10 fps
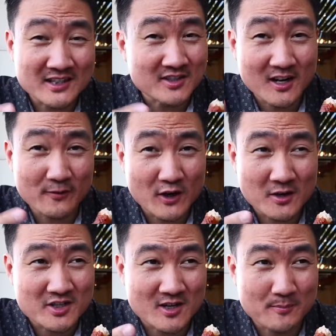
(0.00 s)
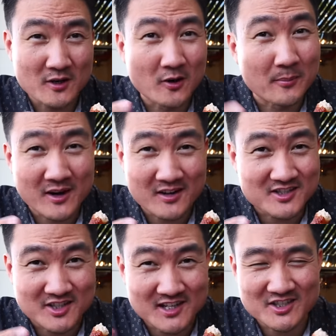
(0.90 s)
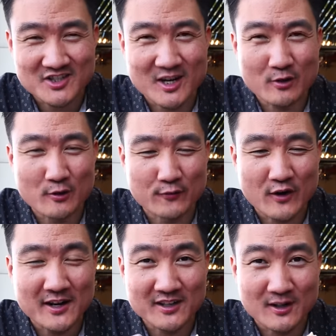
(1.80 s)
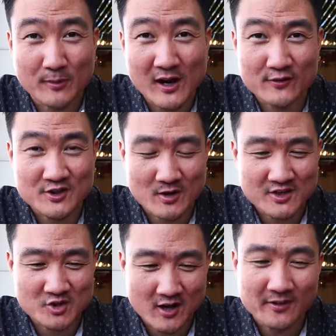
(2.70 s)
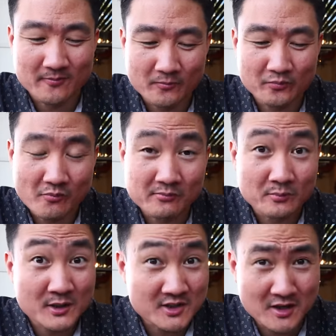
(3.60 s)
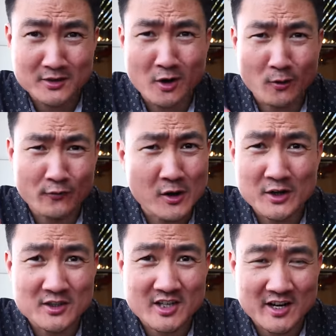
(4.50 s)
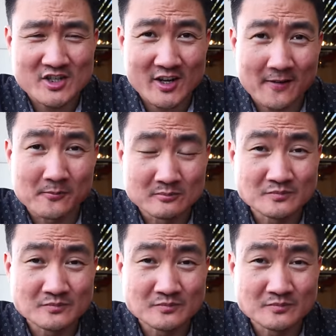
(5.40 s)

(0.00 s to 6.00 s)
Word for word: That's like a very typical American sausage that you would find in a breakfast restaurant. But it's good though, very good tasting.